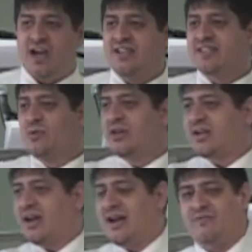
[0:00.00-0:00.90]
heads, and we're going
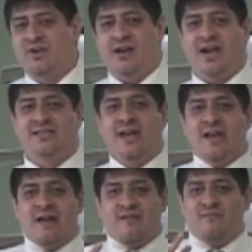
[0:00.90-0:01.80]
to cut off your heads
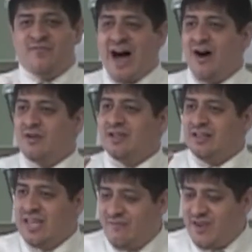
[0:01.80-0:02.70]
found a
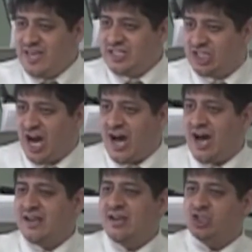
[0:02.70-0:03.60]
living
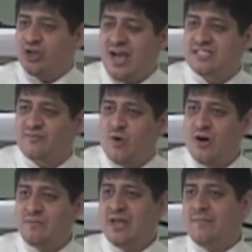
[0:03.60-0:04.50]
God and it
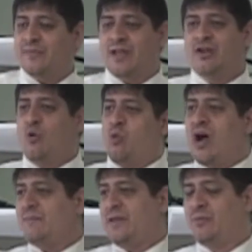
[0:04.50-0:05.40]
transformed them. And no
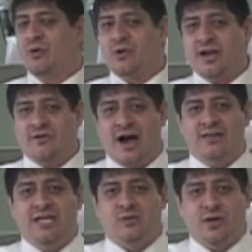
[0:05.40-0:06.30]
white people were running
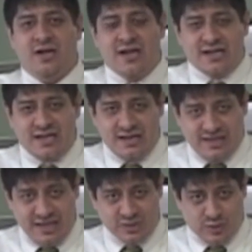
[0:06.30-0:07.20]
around. These were,
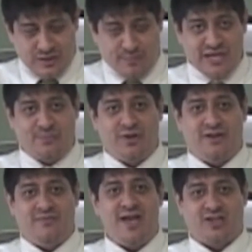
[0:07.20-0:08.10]
these were the
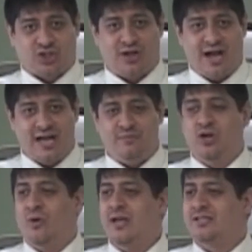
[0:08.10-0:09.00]
people of that tribe
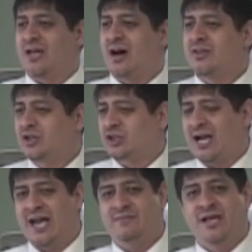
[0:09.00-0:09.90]
going to other
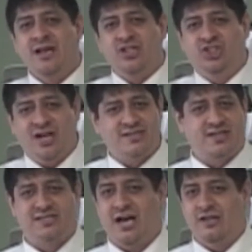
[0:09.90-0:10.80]
tribes just
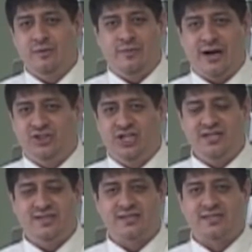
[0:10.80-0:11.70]
to tell them about
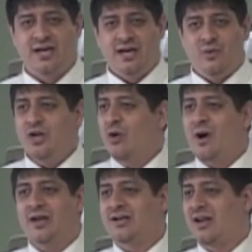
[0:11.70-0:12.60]
Jesus. We don't
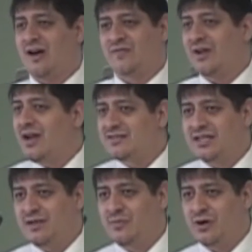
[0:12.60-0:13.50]
want to cut off your heads
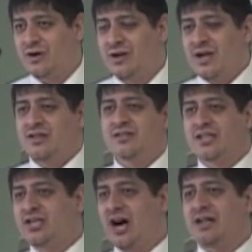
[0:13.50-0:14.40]
anymore. There's
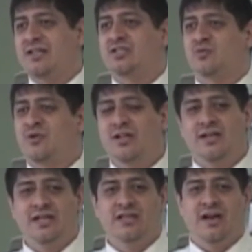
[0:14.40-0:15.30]
a God that's real
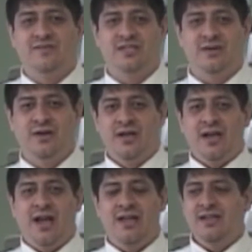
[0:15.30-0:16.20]
and he loves you.
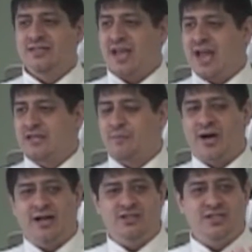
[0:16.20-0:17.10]
And this
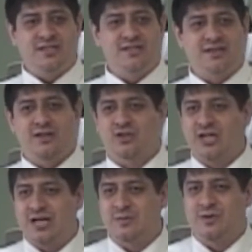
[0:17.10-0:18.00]
anthropologist and this other
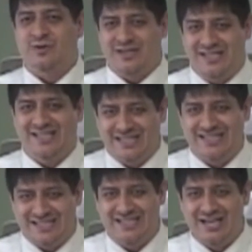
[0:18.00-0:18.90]
tribes were going, hey,
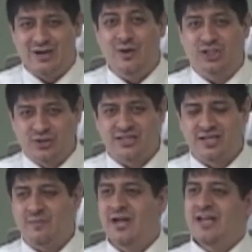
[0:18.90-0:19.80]
we tricked
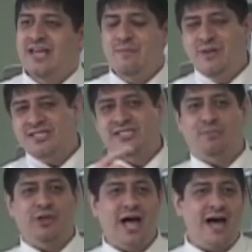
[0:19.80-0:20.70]
them. They missed the
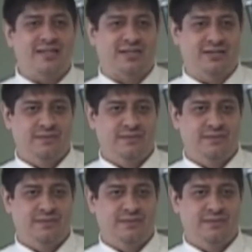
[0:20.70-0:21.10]
plot.